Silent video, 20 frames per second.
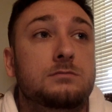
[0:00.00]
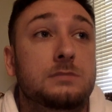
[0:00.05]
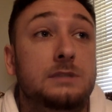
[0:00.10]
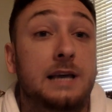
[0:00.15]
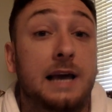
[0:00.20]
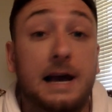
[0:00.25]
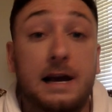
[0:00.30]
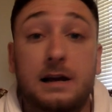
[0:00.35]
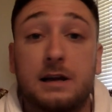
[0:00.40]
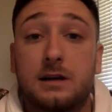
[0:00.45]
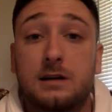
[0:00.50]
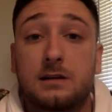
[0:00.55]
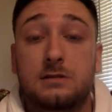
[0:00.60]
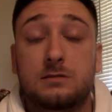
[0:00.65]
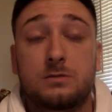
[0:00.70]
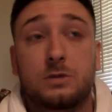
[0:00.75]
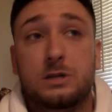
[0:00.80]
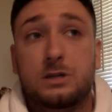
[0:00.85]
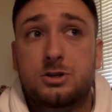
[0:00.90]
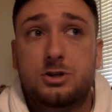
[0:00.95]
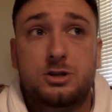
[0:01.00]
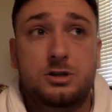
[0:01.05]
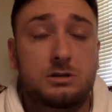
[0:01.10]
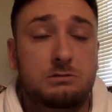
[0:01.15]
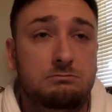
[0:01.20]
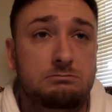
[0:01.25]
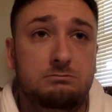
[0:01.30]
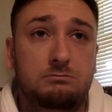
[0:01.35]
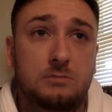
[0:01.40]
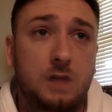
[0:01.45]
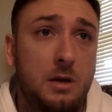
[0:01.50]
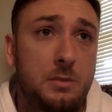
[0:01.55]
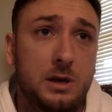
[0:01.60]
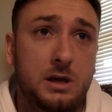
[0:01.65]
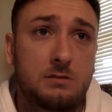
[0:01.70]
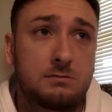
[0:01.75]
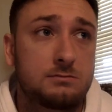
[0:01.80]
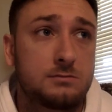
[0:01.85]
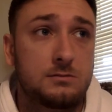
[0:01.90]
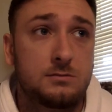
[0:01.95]
Genk, which, I
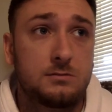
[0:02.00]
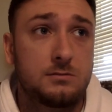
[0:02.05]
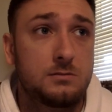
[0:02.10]
mean,